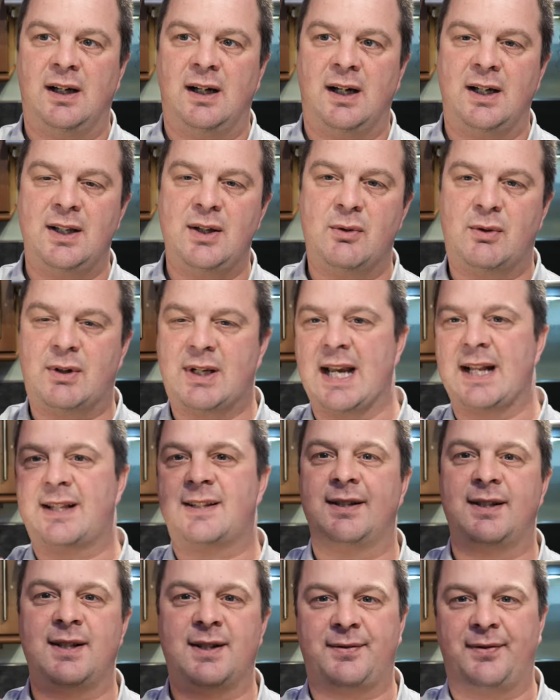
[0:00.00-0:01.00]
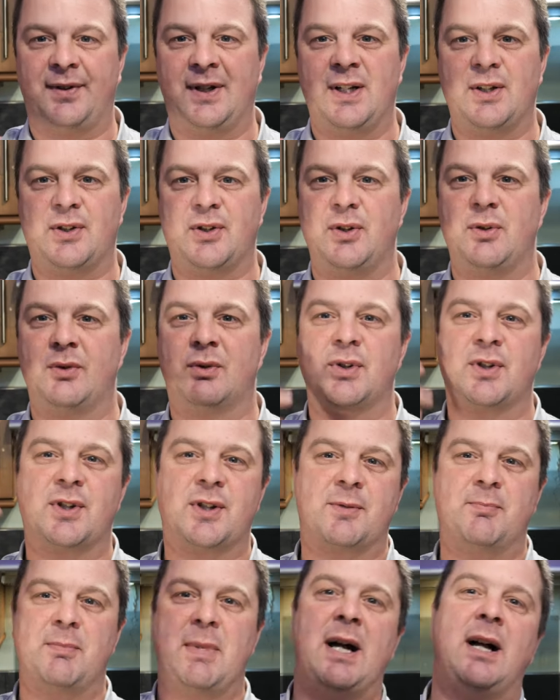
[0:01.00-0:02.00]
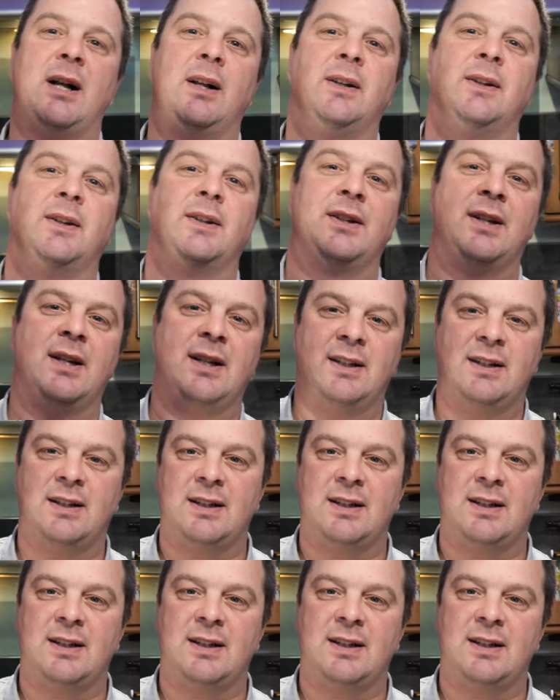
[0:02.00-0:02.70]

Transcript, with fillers: and you get to this village and you can smell that it,